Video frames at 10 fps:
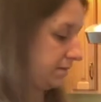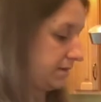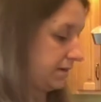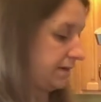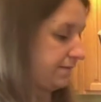
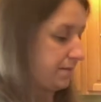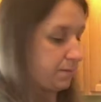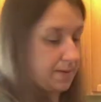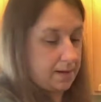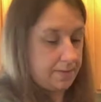I'm gonna give them
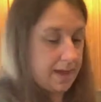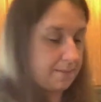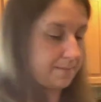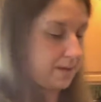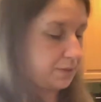about
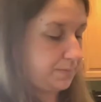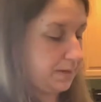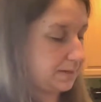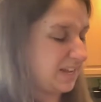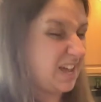that much
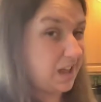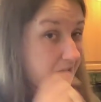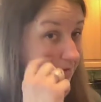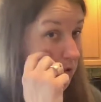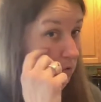because I
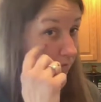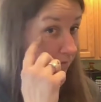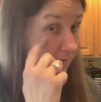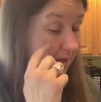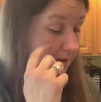kind of
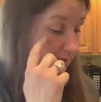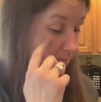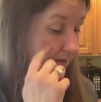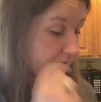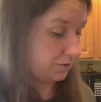overfed them
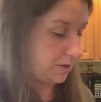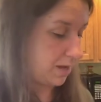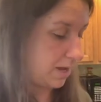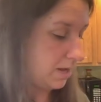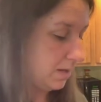
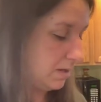yesterday.